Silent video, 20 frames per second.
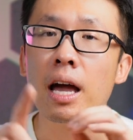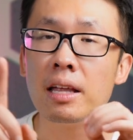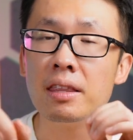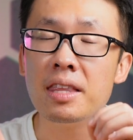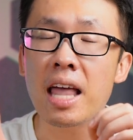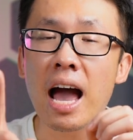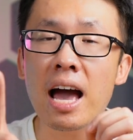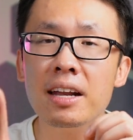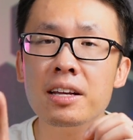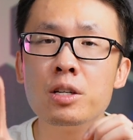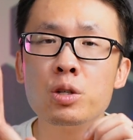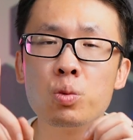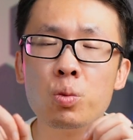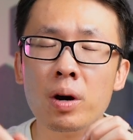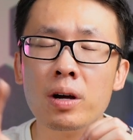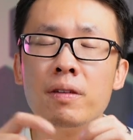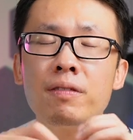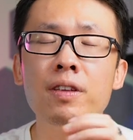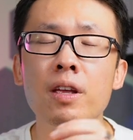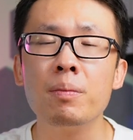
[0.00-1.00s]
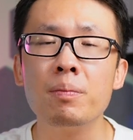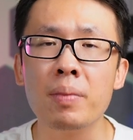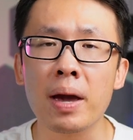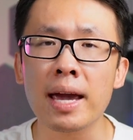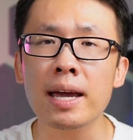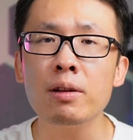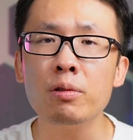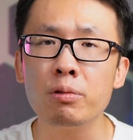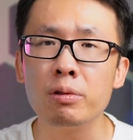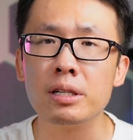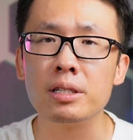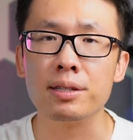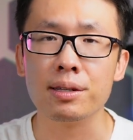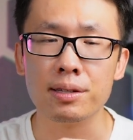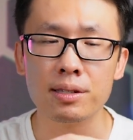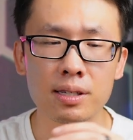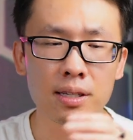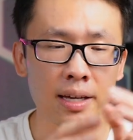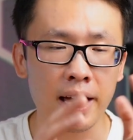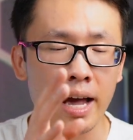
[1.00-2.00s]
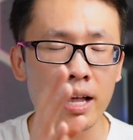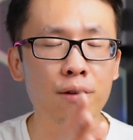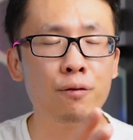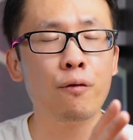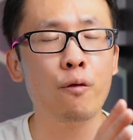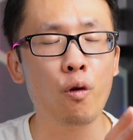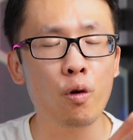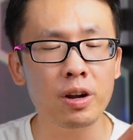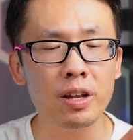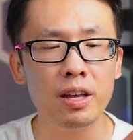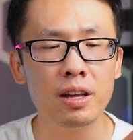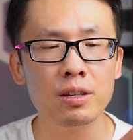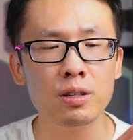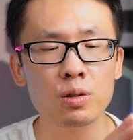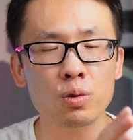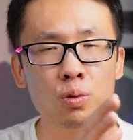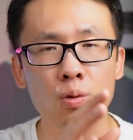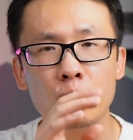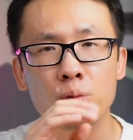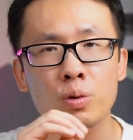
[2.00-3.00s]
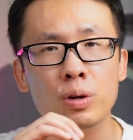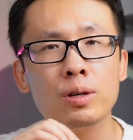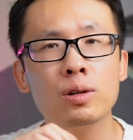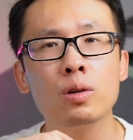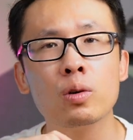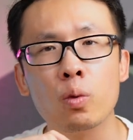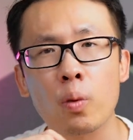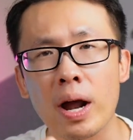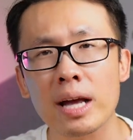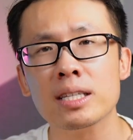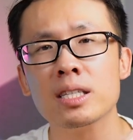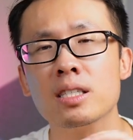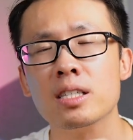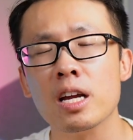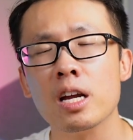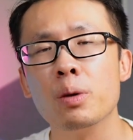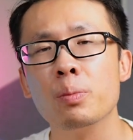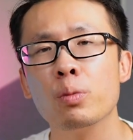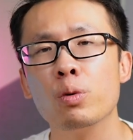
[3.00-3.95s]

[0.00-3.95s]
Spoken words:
And that is one of the main reasons Californians regret their